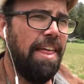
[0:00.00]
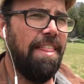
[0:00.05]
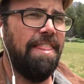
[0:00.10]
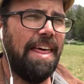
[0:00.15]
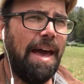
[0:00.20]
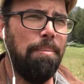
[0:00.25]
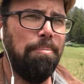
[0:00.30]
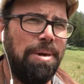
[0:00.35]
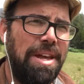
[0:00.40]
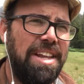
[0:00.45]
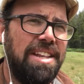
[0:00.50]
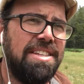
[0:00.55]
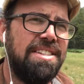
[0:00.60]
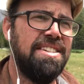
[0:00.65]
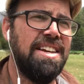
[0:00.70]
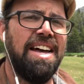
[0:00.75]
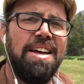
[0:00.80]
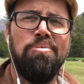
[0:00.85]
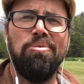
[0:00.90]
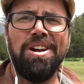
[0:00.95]
That being
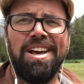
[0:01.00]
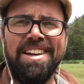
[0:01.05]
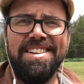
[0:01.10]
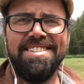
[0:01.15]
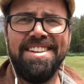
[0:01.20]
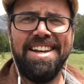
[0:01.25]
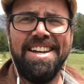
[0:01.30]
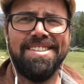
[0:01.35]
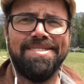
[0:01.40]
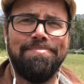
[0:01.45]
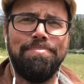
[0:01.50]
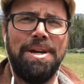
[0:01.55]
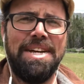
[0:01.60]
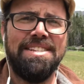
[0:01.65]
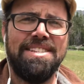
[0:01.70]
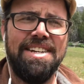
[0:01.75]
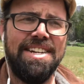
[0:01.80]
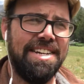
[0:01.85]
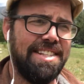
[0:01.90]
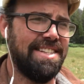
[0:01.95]
said, when I say it's
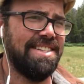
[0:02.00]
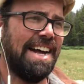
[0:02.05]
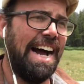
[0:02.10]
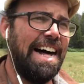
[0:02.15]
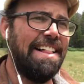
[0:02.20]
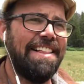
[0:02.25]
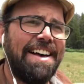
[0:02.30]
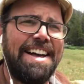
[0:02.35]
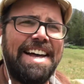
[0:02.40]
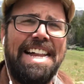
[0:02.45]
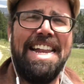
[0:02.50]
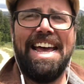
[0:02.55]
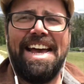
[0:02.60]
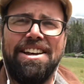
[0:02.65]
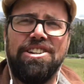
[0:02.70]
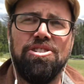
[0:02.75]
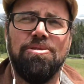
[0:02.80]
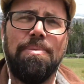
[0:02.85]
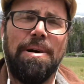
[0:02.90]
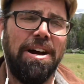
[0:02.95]
busy, it's not like a
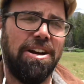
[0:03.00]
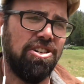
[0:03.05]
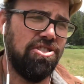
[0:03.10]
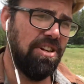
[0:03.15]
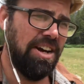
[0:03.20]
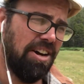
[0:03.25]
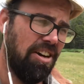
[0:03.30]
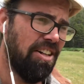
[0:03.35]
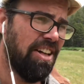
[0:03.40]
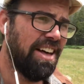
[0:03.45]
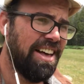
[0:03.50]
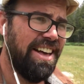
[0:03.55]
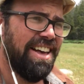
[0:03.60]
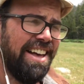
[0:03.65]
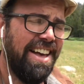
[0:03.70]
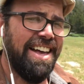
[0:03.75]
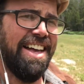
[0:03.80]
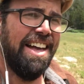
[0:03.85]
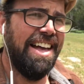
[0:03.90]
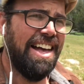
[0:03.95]
national park trail.
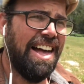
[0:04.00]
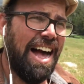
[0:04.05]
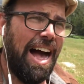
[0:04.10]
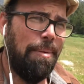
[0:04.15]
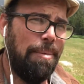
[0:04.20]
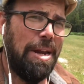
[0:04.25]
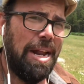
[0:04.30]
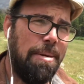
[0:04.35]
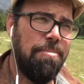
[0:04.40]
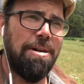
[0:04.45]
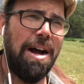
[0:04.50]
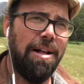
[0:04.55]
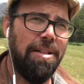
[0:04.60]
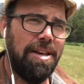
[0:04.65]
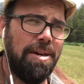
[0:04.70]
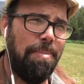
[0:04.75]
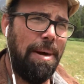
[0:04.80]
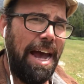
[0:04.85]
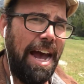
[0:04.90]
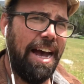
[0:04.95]
I mean, I probably
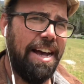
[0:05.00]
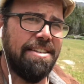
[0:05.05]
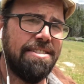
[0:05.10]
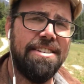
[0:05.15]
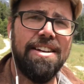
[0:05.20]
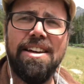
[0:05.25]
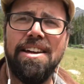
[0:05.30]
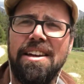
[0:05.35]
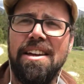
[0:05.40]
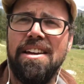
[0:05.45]
passed